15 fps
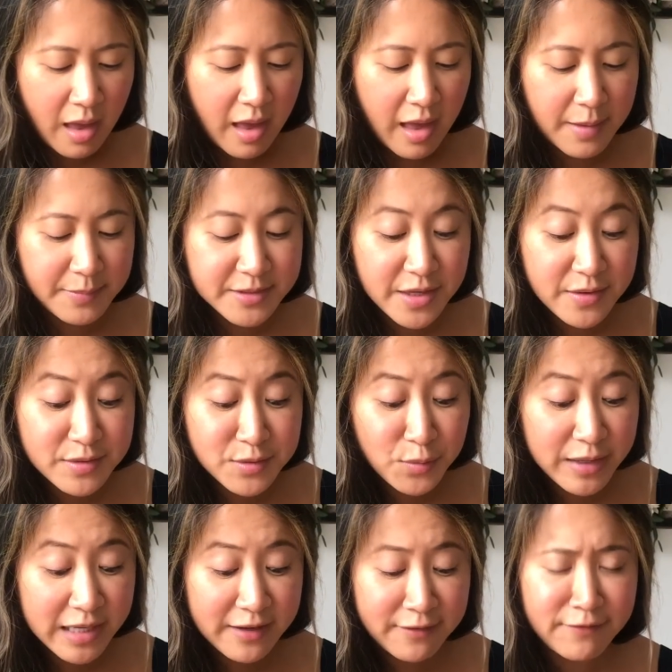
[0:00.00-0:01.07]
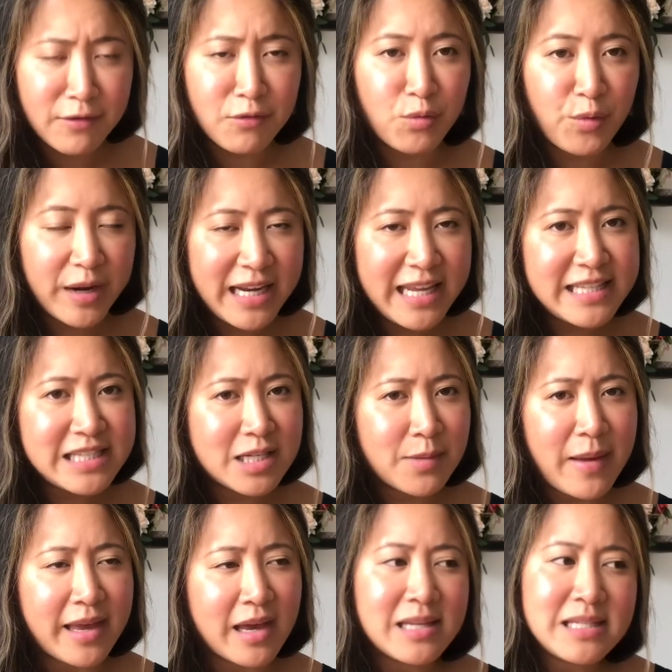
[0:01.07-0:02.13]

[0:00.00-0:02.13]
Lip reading: So it was really fun, really easy to make.